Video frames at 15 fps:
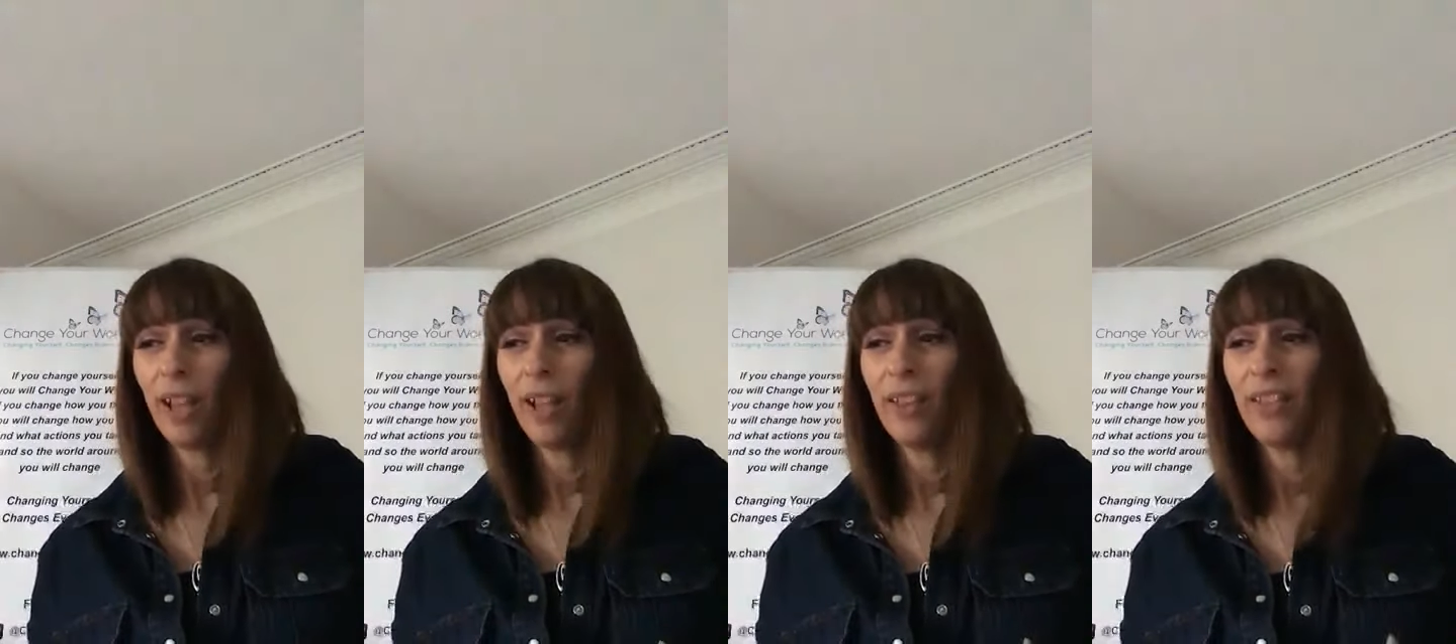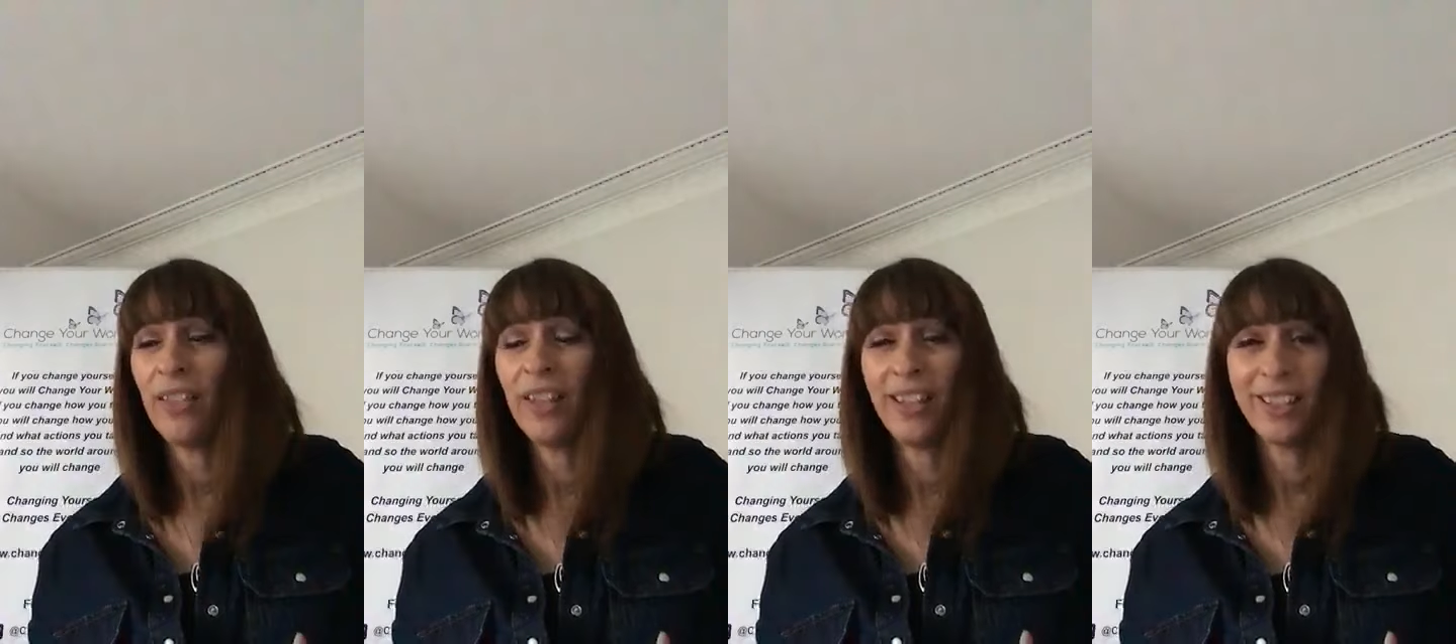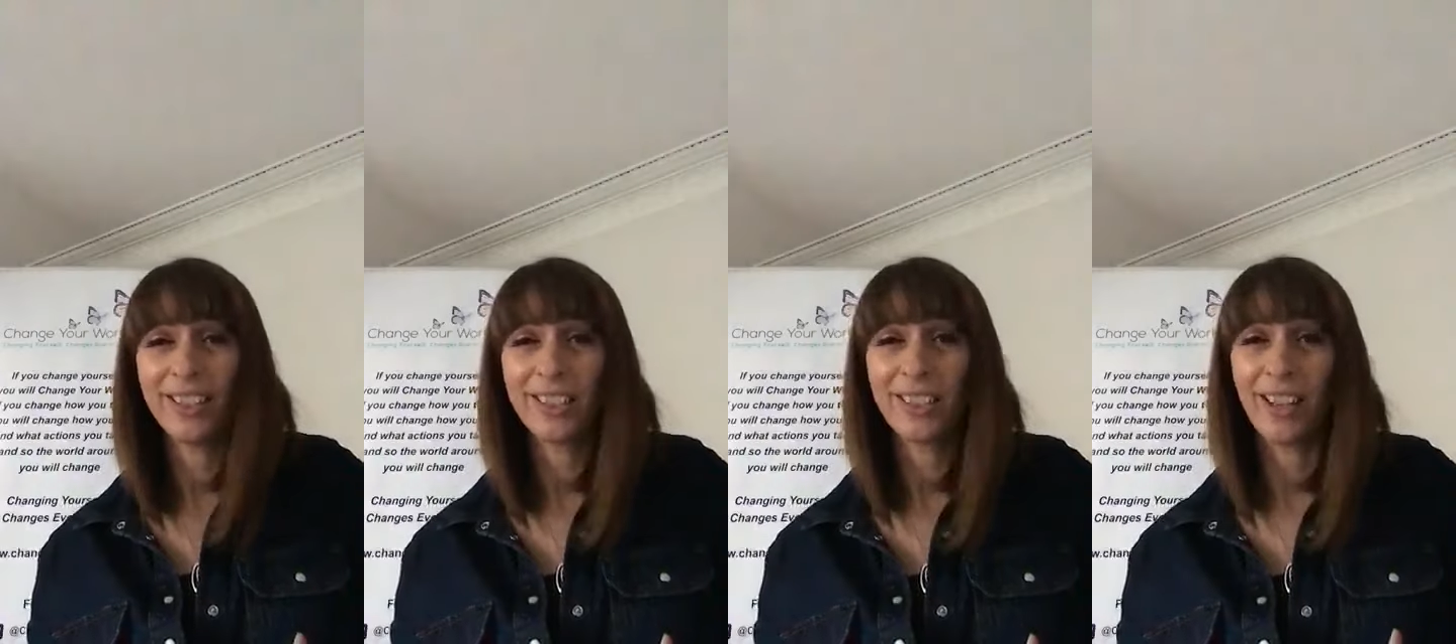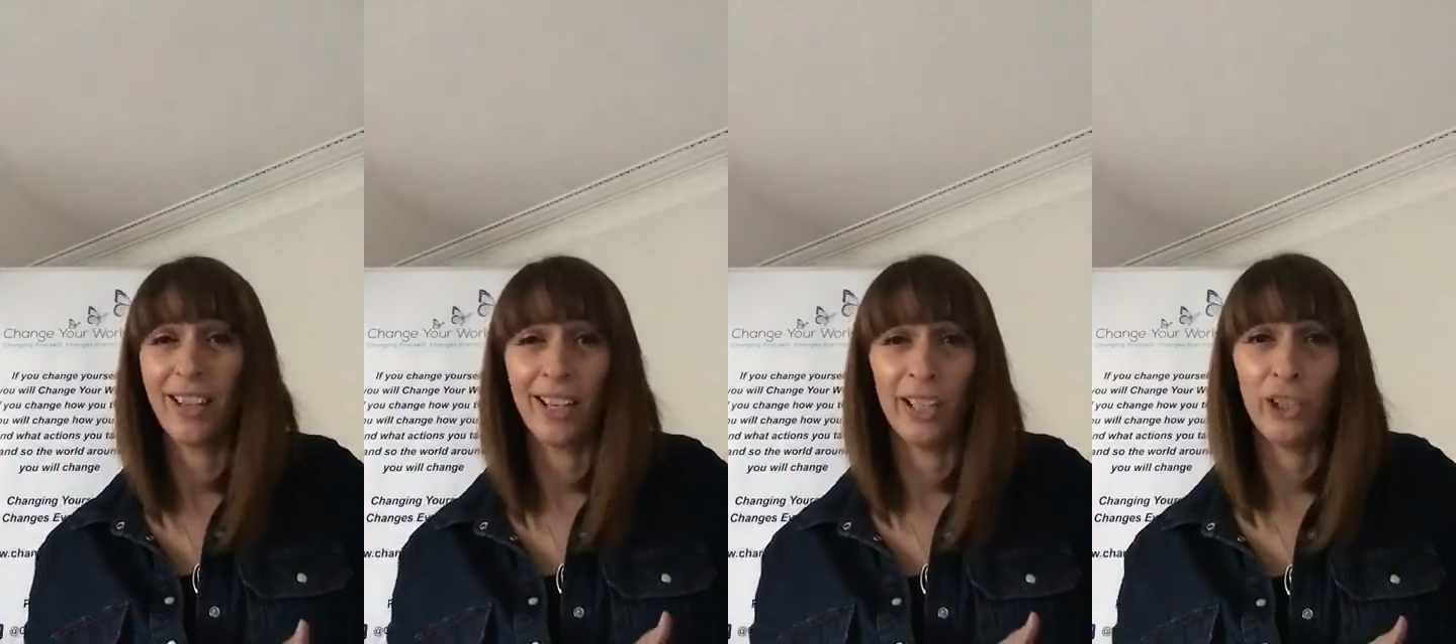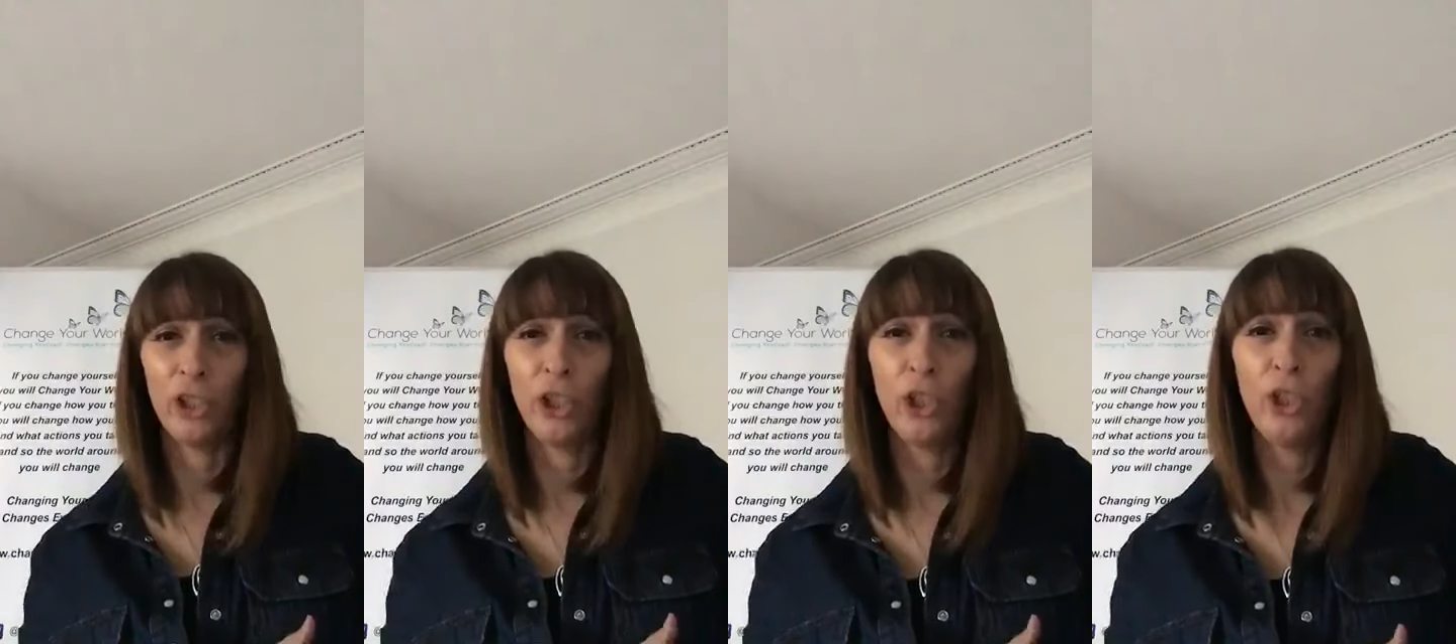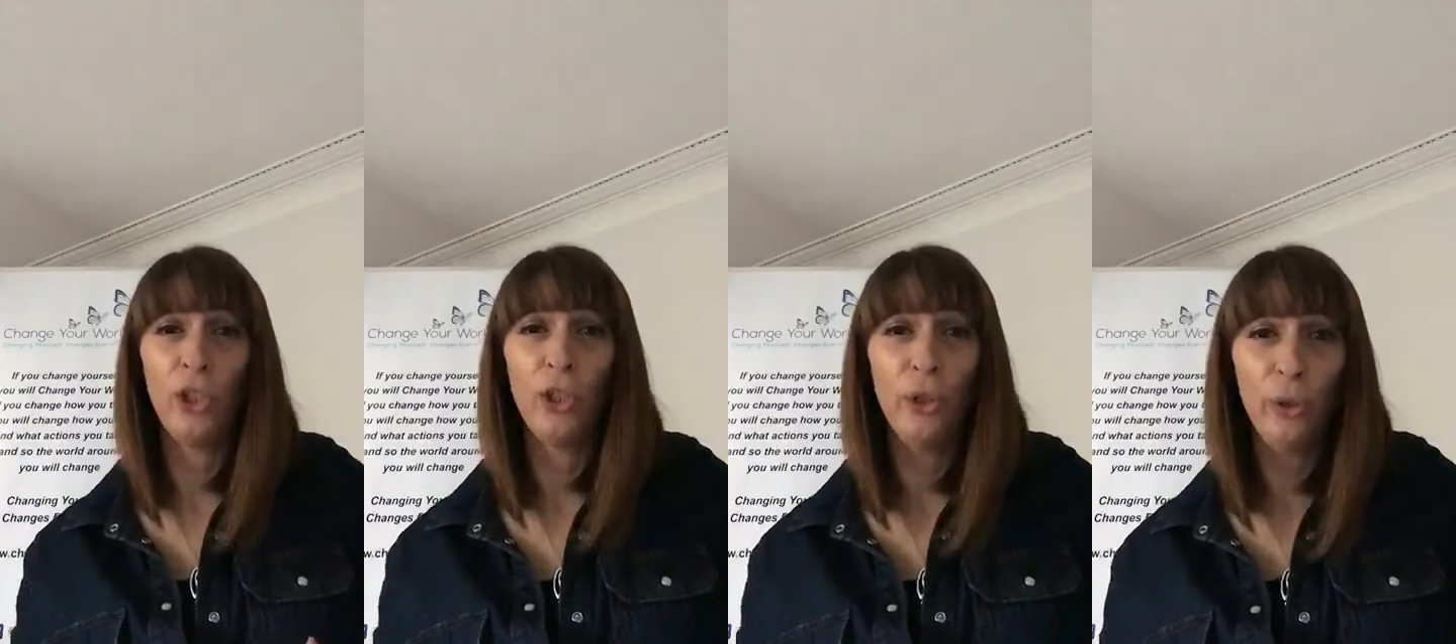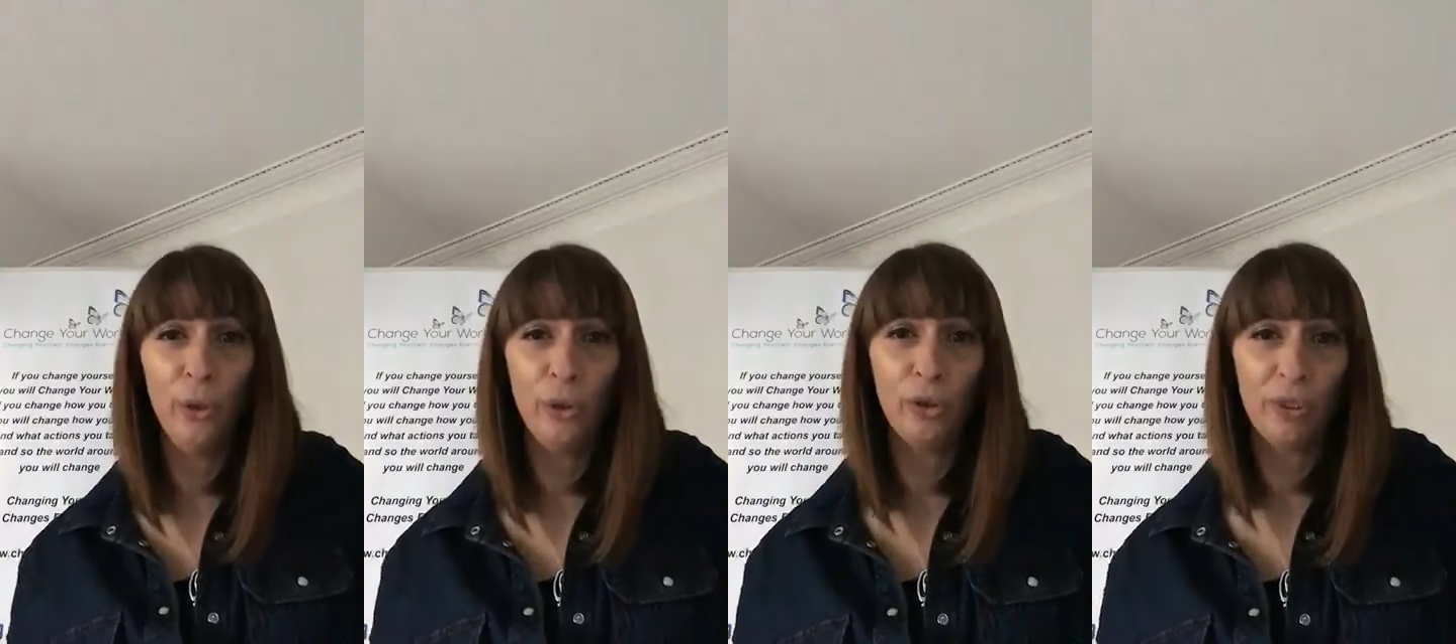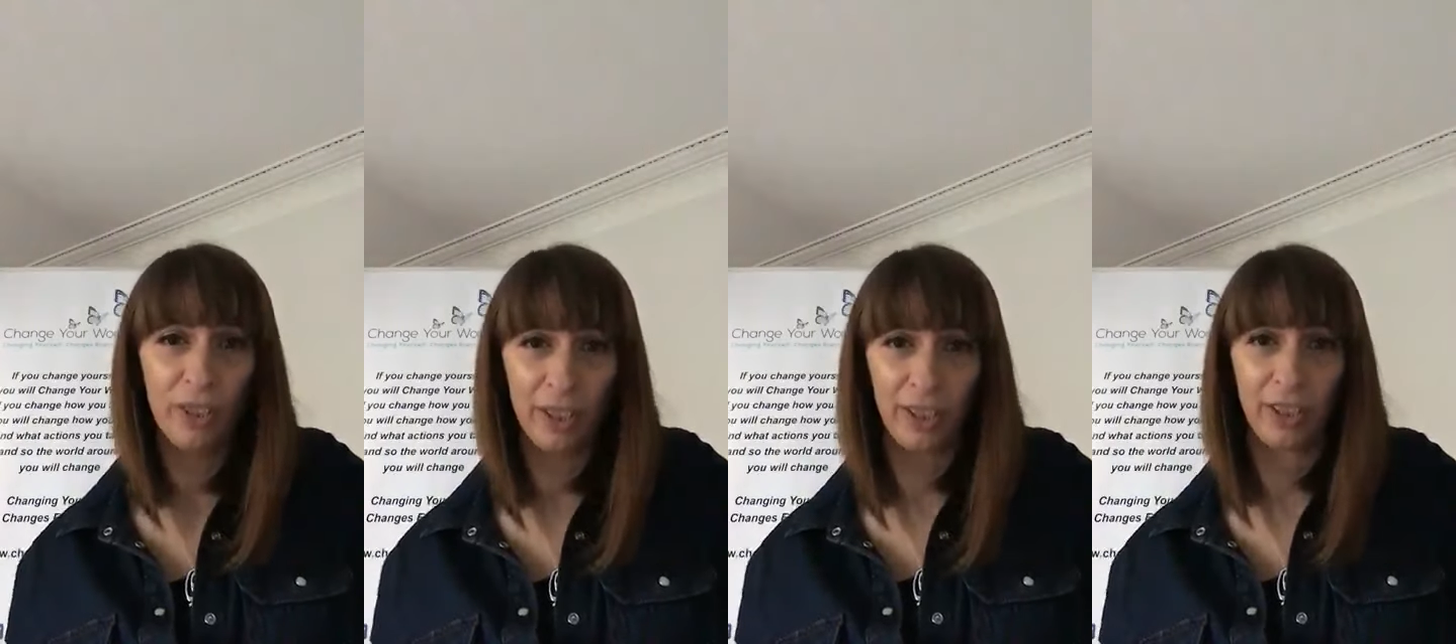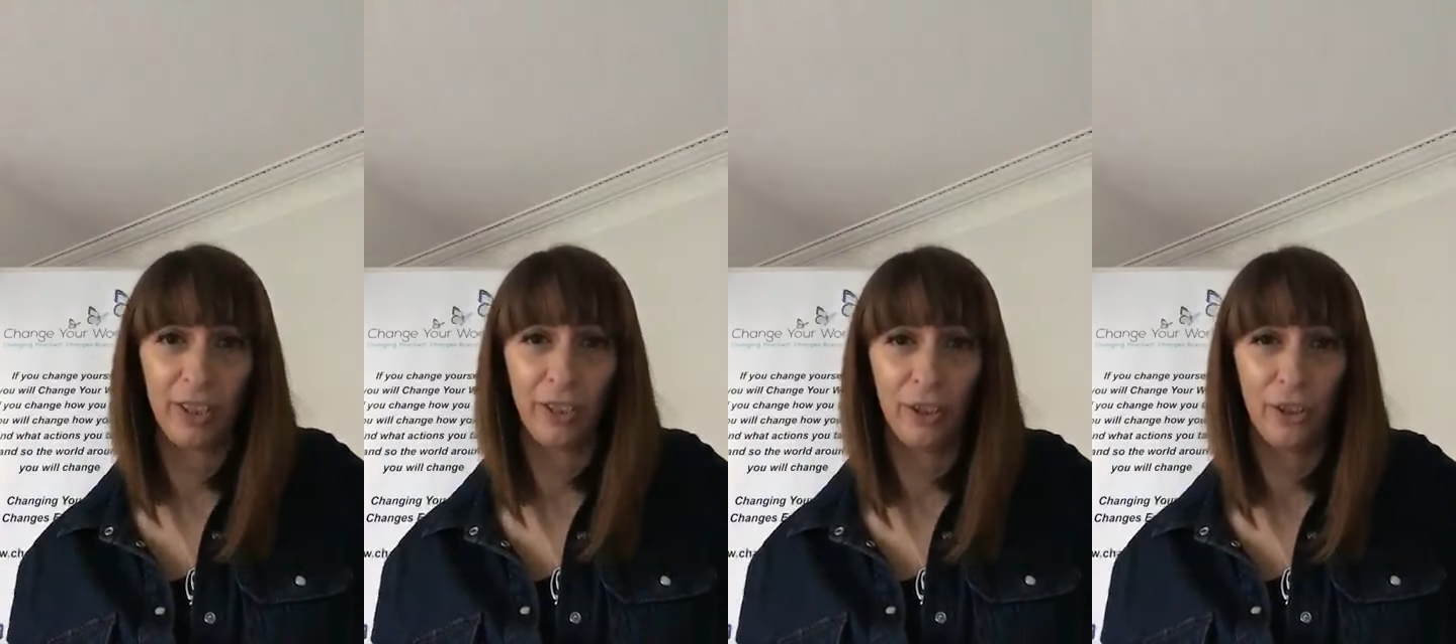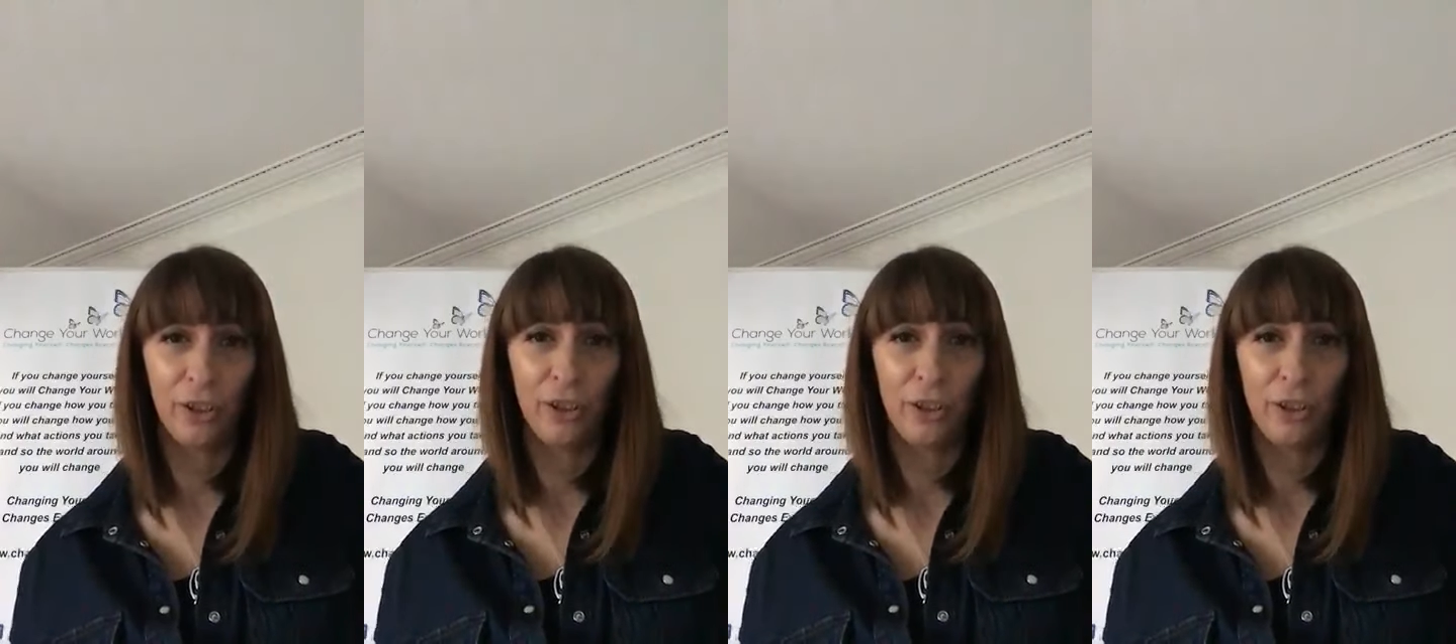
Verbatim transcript: And this, I had huge resistance